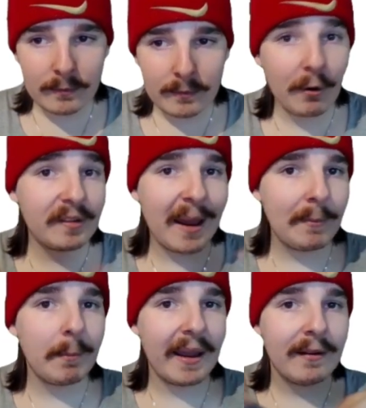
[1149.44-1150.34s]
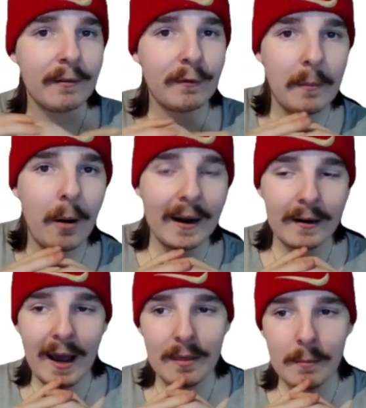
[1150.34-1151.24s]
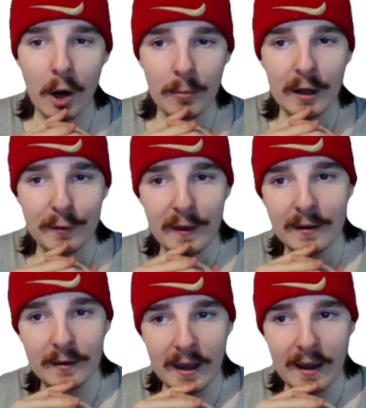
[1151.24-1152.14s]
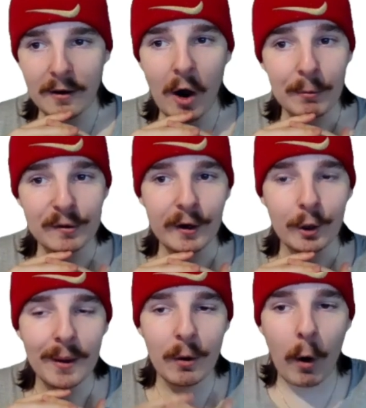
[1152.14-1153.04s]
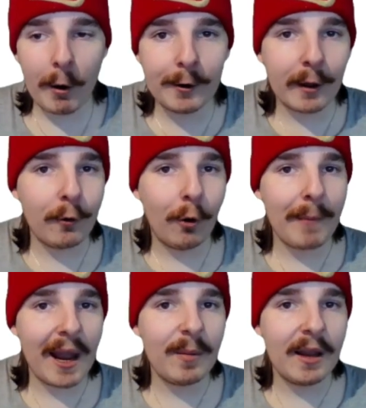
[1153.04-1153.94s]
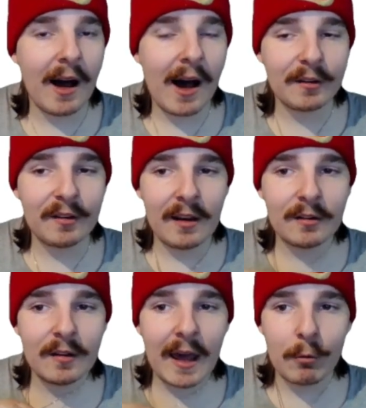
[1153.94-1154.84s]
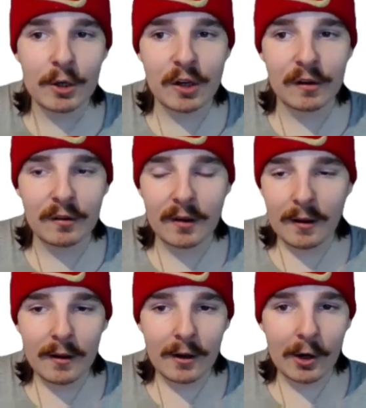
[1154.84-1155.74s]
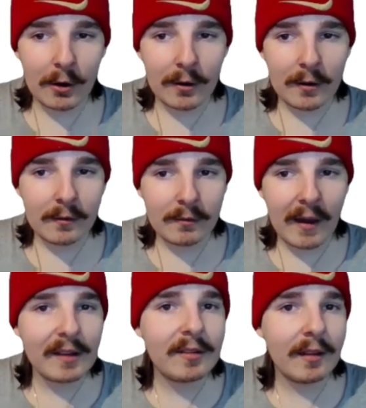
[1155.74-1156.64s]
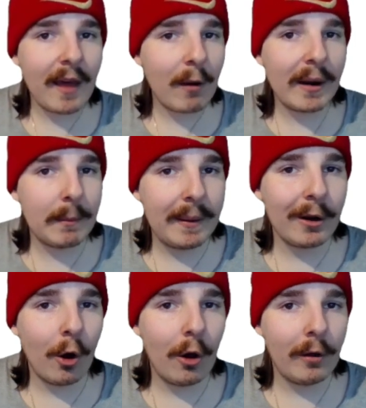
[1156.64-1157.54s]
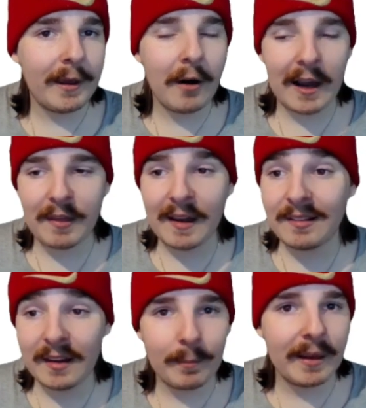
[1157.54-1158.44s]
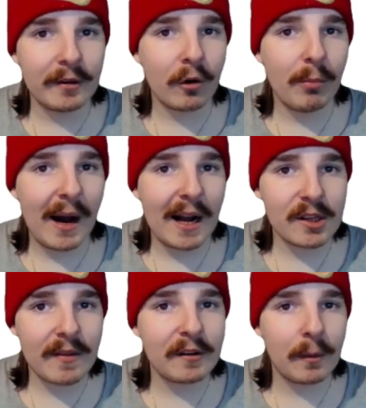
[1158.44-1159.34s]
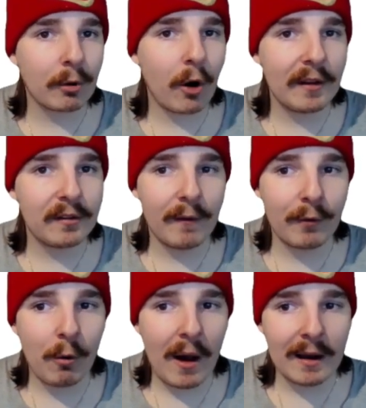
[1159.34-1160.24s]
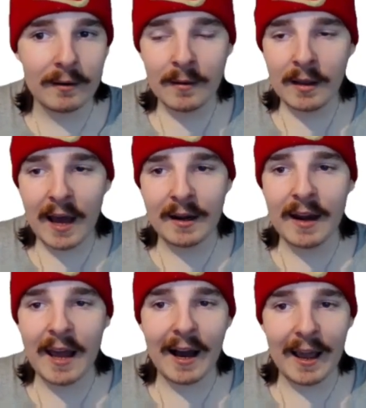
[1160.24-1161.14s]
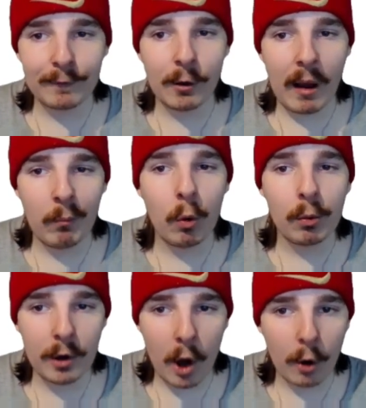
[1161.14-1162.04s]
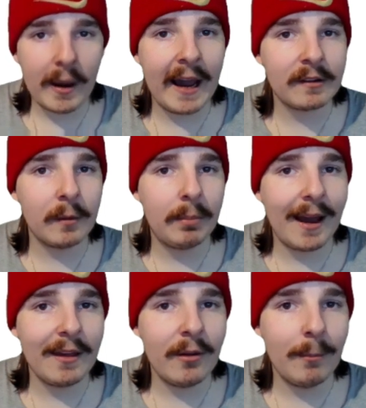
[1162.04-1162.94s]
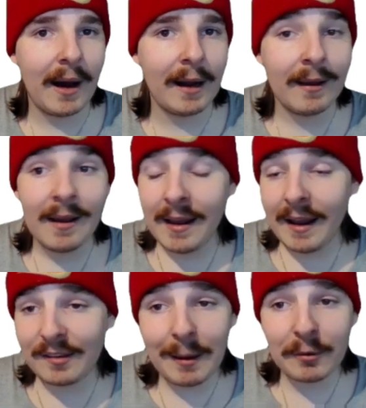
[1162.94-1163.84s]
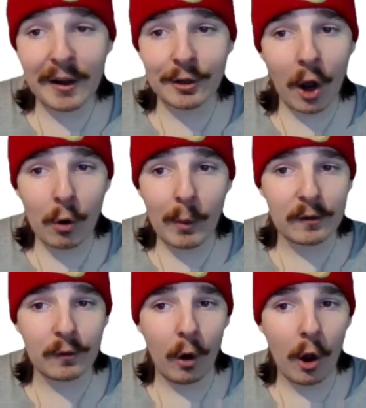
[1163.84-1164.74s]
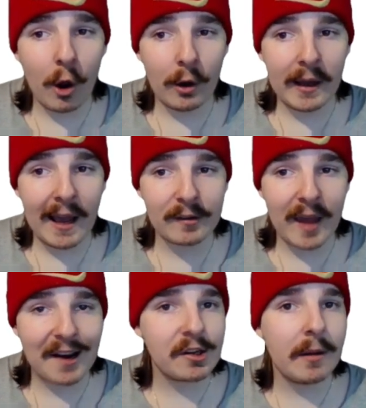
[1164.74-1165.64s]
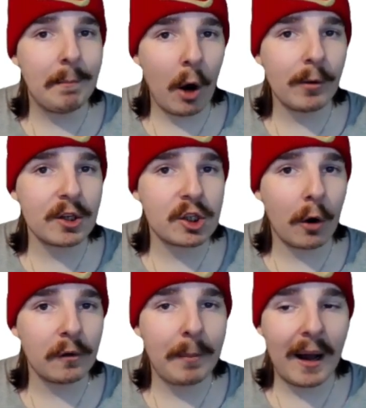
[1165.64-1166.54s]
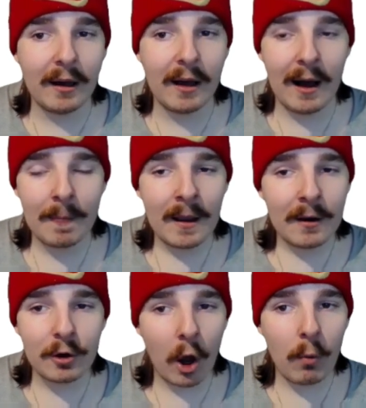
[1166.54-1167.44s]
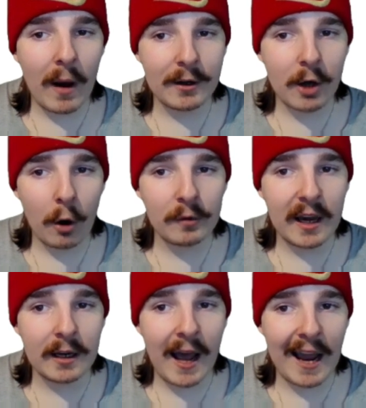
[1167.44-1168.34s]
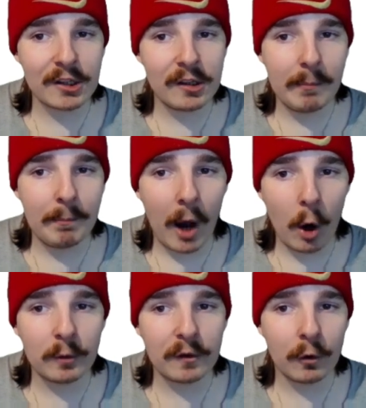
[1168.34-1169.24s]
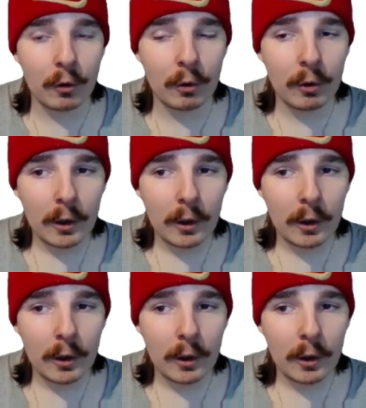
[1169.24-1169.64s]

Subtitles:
They're a team to beat for mine at the moment, I think. Yeah, I was a little bit worried. I thought maybe last season they were just, you know... They went a bit early, like they did a bit too much and they surprised everyone. And now everyone will know how to play them. But it seems like no one's learnt how to actually bowl to Jose Butler. No one knows how to actually bowl to